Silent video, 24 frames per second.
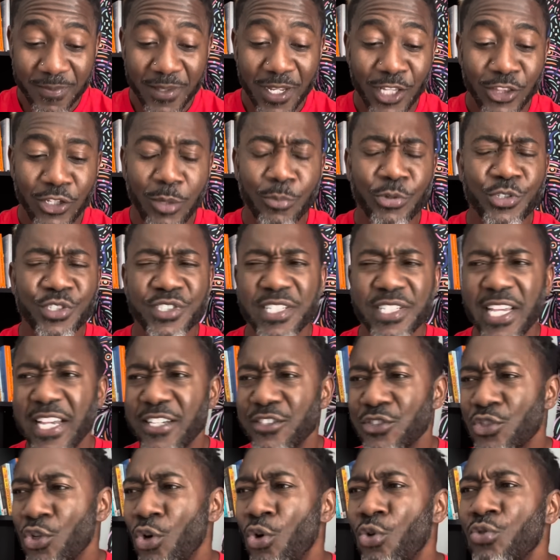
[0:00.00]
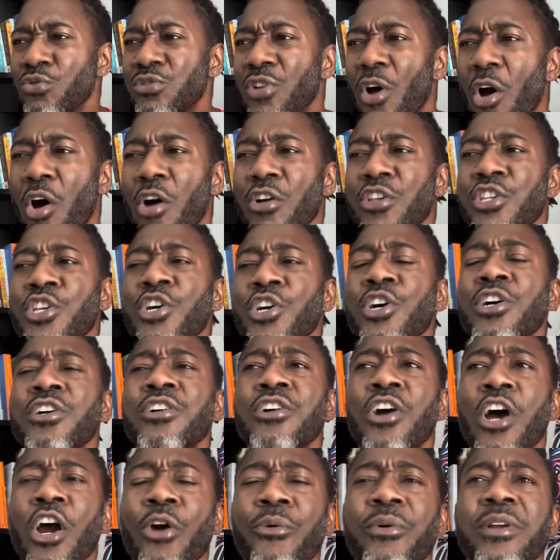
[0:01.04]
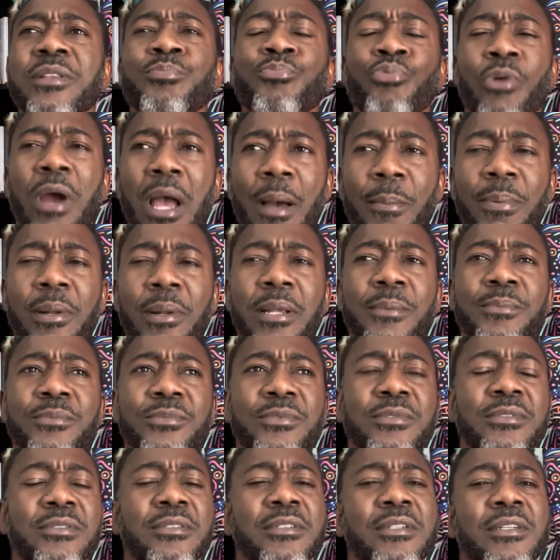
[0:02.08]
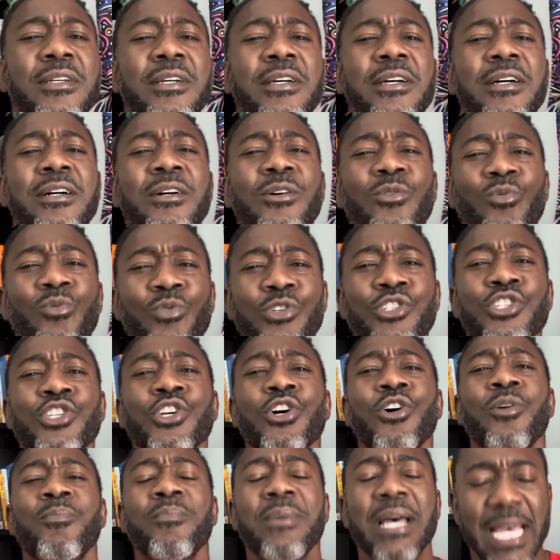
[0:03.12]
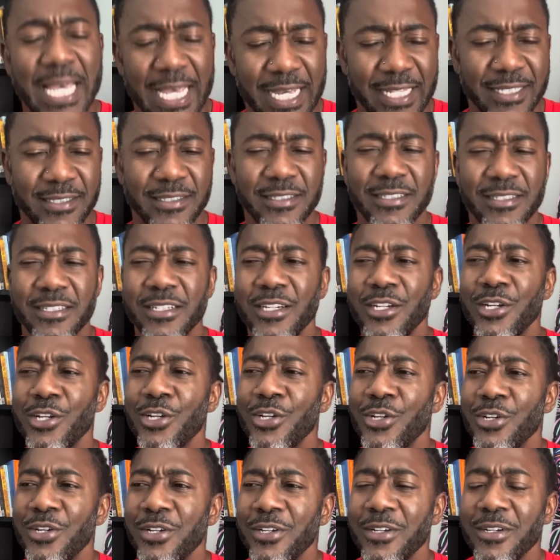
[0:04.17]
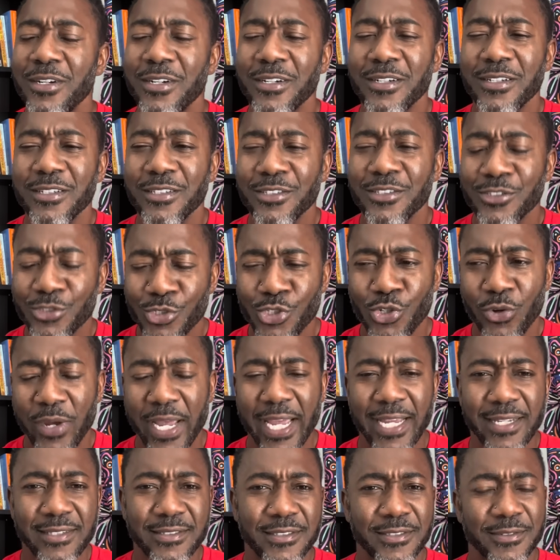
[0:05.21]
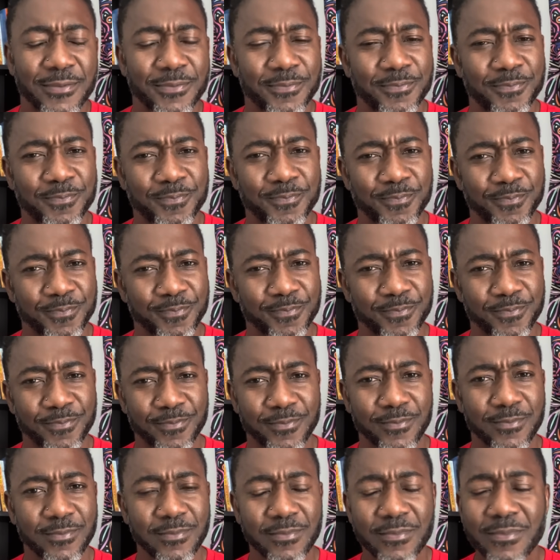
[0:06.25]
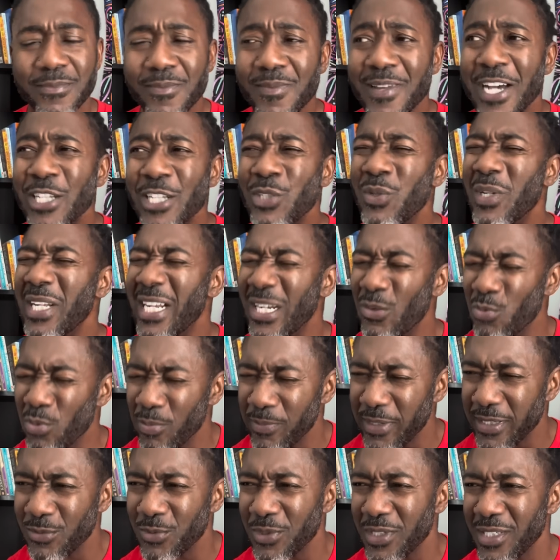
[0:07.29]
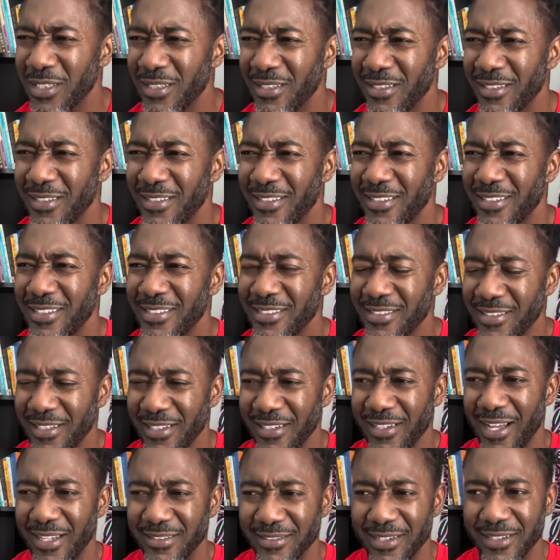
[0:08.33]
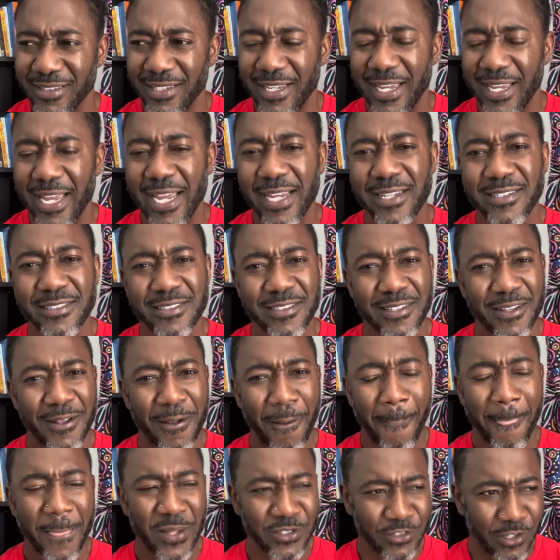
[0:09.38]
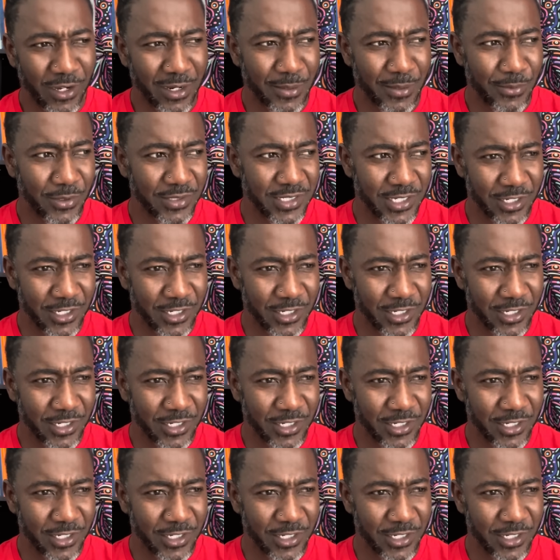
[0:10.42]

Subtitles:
Number 6, don't talk your current problems with your man to your ex. I know a lot of women will still contact their ex and talk about their